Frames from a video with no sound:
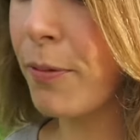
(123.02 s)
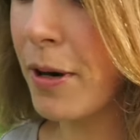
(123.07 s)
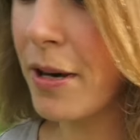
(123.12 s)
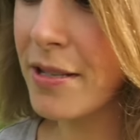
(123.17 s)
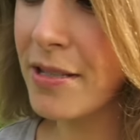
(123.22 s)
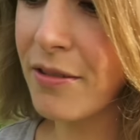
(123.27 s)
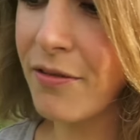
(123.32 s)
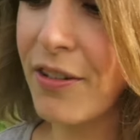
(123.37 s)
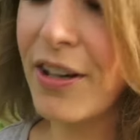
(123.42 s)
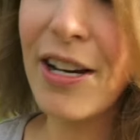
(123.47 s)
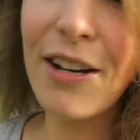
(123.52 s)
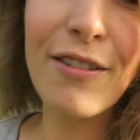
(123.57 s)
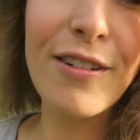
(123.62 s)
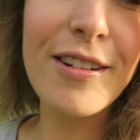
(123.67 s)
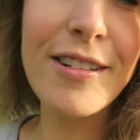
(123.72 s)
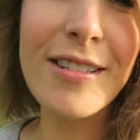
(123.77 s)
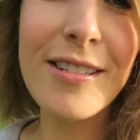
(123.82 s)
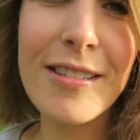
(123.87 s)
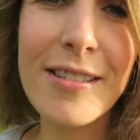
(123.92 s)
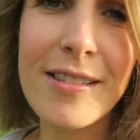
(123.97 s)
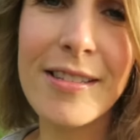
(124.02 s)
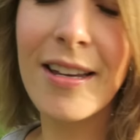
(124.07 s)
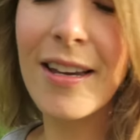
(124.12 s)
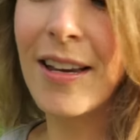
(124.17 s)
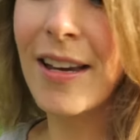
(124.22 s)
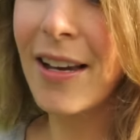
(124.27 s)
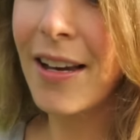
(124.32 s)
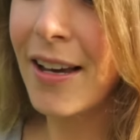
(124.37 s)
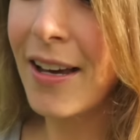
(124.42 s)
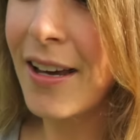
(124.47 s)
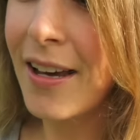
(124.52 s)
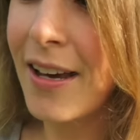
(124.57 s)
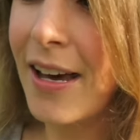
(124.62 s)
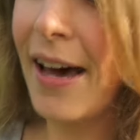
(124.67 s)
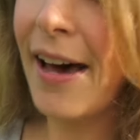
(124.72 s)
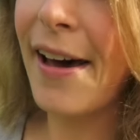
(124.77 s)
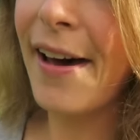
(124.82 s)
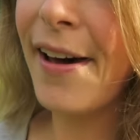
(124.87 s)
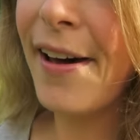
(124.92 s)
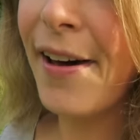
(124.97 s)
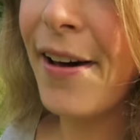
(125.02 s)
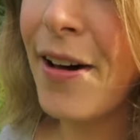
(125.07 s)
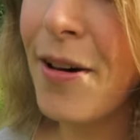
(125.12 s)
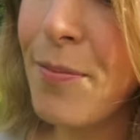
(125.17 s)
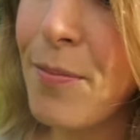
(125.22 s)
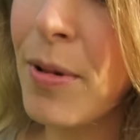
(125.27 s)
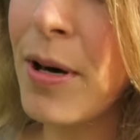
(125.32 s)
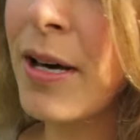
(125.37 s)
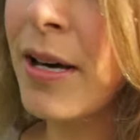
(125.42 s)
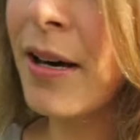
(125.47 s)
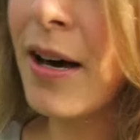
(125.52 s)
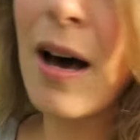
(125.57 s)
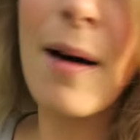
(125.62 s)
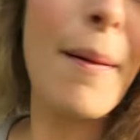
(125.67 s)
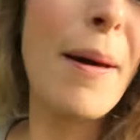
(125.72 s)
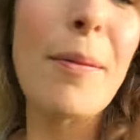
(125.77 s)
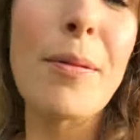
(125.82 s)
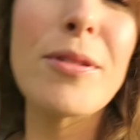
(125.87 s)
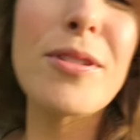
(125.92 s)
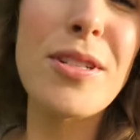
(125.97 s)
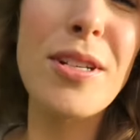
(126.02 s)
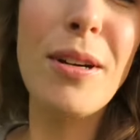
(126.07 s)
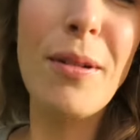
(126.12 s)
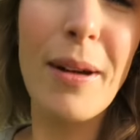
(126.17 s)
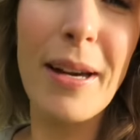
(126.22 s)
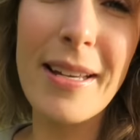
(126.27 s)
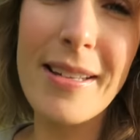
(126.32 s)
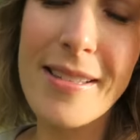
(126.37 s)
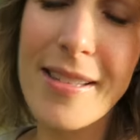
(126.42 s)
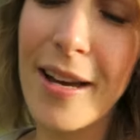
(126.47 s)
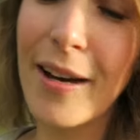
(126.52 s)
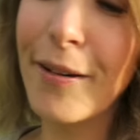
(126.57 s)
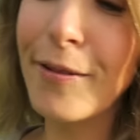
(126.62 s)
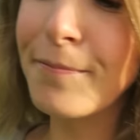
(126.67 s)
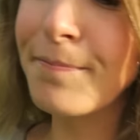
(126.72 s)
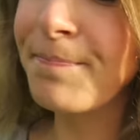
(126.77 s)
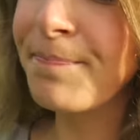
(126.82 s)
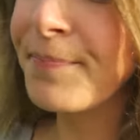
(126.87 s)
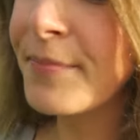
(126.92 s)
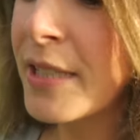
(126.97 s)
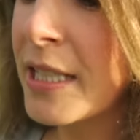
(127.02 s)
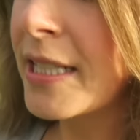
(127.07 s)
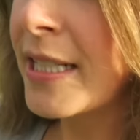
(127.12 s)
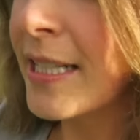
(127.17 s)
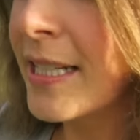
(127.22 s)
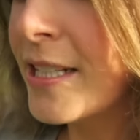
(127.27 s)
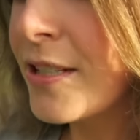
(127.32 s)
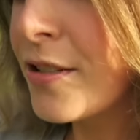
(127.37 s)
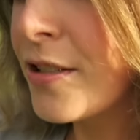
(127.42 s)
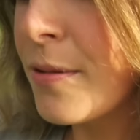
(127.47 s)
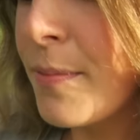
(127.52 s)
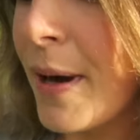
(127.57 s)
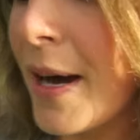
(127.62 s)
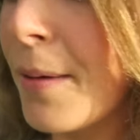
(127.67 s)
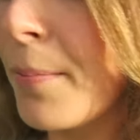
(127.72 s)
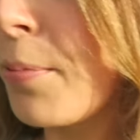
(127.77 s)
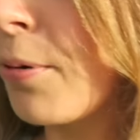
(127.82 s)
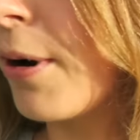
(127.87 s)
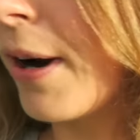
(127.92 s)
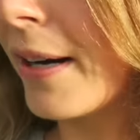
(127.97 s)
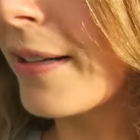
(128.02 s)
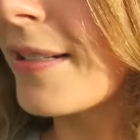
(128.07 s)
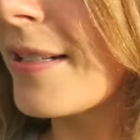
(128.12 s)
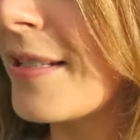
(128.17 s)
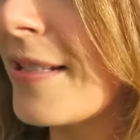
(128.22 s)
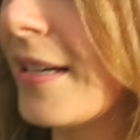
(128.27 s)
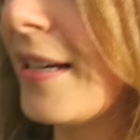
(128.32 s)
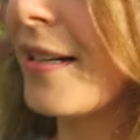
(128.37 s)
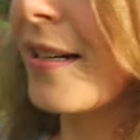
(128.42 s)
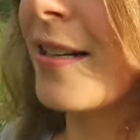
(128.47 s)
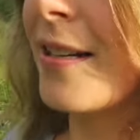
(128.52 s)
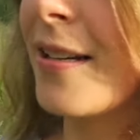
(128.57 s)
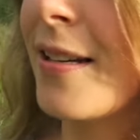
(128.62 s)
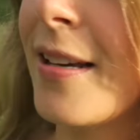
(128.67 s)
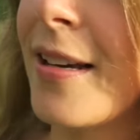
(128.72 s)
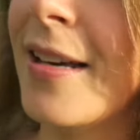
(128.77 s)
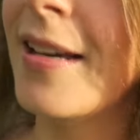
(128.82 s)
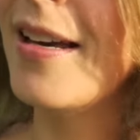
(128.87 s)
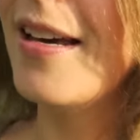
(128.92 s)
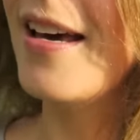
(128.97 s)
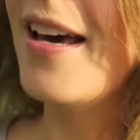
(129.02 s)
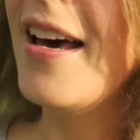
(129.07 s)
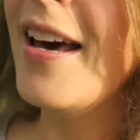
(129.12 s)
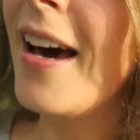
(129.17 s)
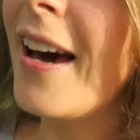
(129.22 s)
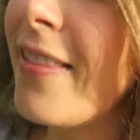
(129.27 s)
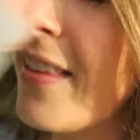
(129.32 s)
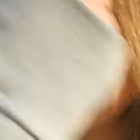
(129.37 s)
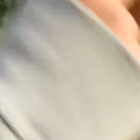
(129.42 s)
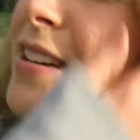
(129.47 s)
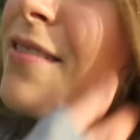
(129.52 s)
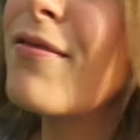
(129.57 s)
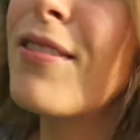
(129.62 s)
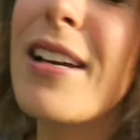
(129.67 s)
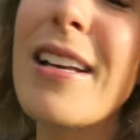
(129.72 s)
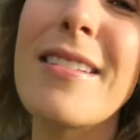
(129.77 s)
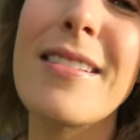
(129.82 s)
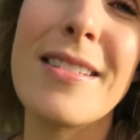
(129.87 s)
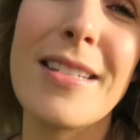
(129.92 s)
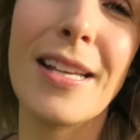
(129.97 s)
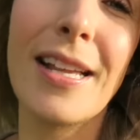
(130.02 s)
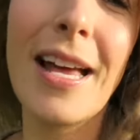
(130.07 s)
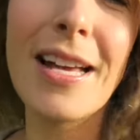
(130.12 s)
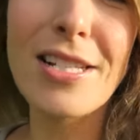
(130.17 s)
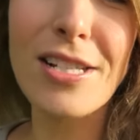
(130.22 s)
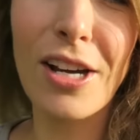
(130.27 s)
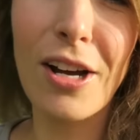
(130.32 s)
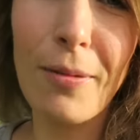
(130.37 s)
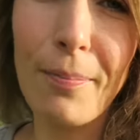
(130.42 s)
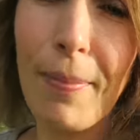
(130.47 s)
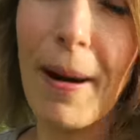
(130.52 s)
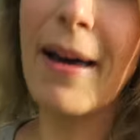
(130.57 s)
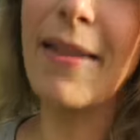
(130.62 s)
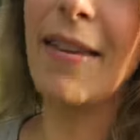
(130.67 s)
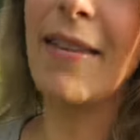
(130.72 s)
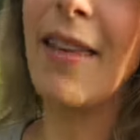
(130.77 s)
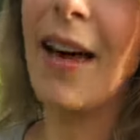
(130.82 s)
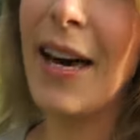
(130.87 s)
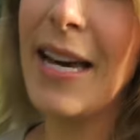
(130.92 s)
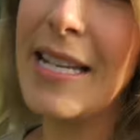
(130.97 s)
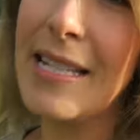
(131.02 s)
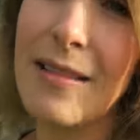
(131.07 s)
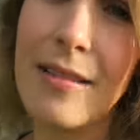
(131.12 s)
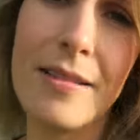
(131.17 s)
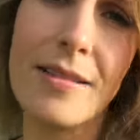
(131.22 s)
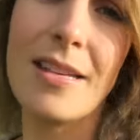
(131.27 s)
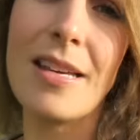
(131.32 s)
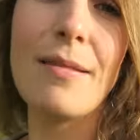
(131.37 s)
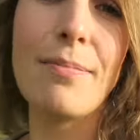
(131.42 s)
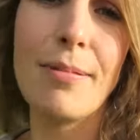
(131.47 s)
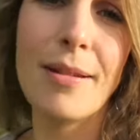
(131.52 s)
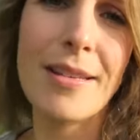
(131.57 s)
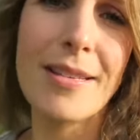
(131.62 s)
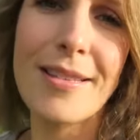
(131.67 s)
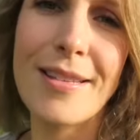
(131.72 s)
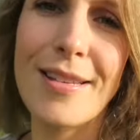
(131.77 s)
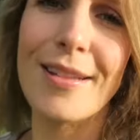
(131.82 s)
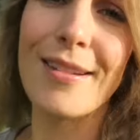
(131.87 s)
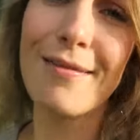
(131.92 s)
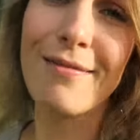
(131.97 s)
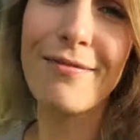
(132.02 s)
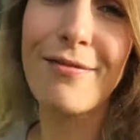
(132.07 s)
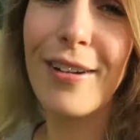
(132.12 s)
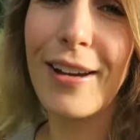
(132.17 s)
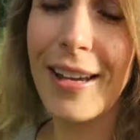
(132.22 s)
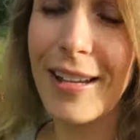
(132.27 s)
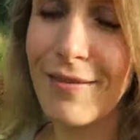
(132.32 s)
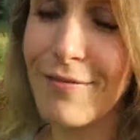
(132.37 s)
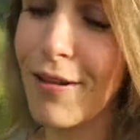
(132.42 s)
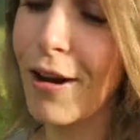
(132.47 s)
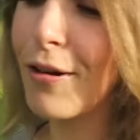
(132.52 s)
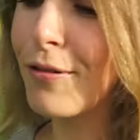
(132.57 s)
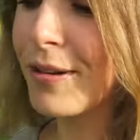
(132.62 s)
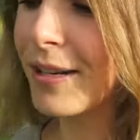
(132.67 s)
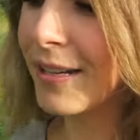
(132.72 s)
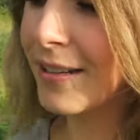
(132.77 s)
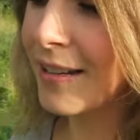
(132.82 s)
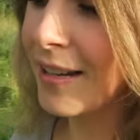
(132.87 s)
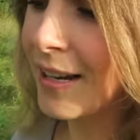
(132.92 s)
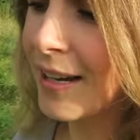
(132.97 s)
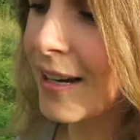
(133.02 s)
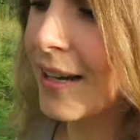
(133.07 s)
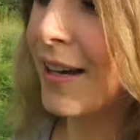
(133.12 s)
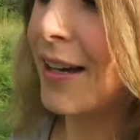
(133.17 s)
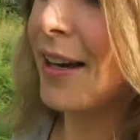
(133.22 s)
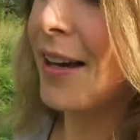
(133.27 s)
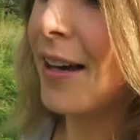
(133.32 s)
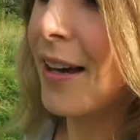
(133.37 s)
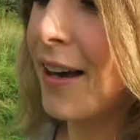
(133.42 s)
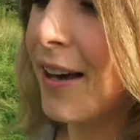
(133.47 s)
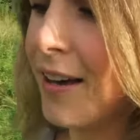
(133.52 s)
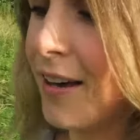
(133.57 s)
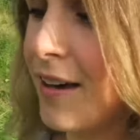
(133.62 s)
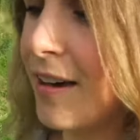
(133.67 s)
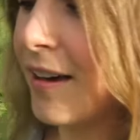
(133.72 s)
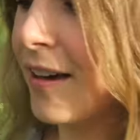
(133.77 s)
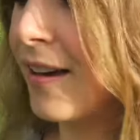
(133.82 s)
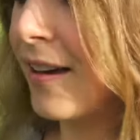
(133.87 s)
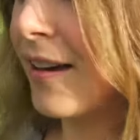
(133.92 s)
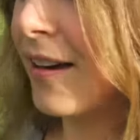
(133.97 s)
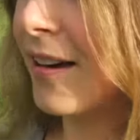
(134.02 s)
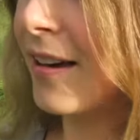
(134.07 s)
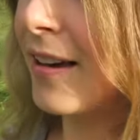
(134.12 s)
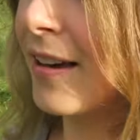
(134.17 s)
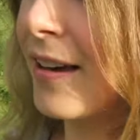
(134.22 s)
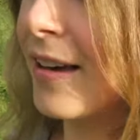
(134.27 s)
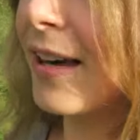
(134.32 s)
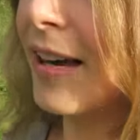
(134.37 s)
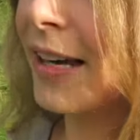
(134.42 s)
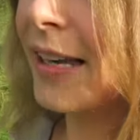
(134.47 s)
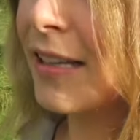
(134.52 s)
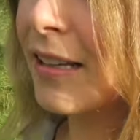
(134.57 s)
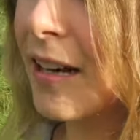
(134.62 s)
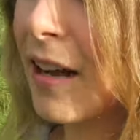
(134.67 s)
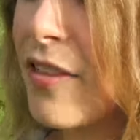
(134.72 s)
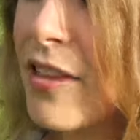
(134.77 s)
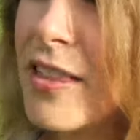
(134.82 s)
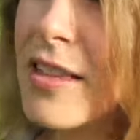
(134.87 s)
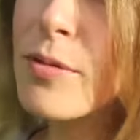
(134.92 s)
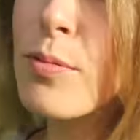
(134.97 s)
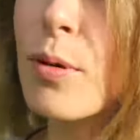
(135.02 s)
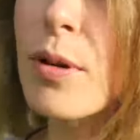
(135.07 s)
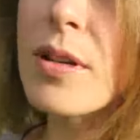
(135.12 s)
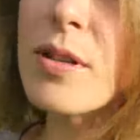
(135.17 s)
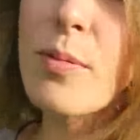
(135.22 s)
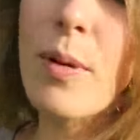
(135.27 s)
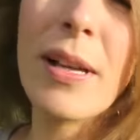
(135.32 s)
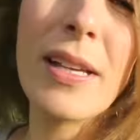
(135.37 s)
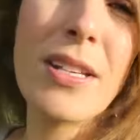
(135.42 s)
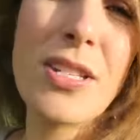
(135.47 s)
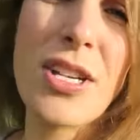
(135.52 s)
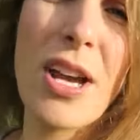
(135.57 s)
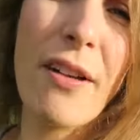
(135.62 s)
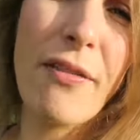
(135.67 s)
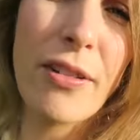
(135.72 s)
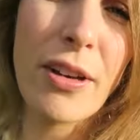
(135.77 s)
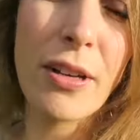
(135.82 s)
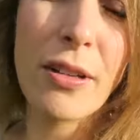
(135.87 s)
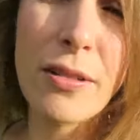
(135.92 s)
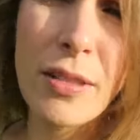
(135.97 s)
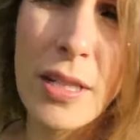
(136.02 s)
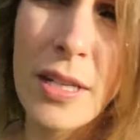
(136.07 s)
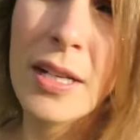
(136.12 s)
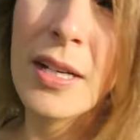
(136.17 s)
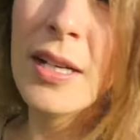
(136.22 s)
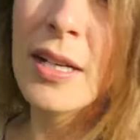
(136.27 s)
perseverance, I'm able to do it. So it's just about practicing. And I didn't realize until I actually got back that that is the steepest fucking road in England. I think there's one as well in Sheffield